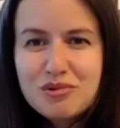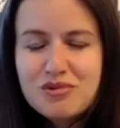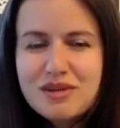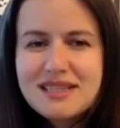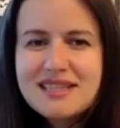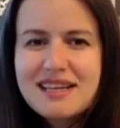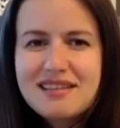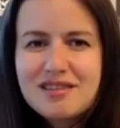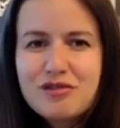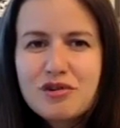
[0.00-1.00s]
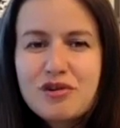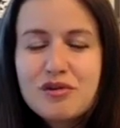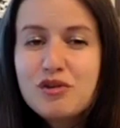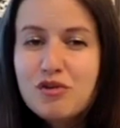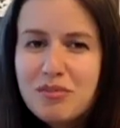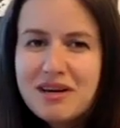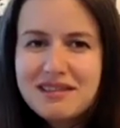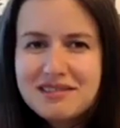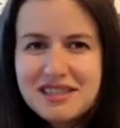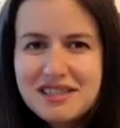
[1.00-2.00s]
translator for a renewable
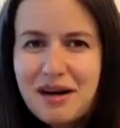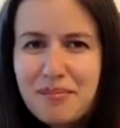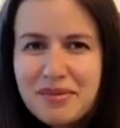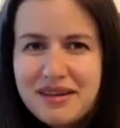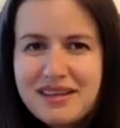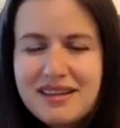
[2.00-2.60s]
energy company.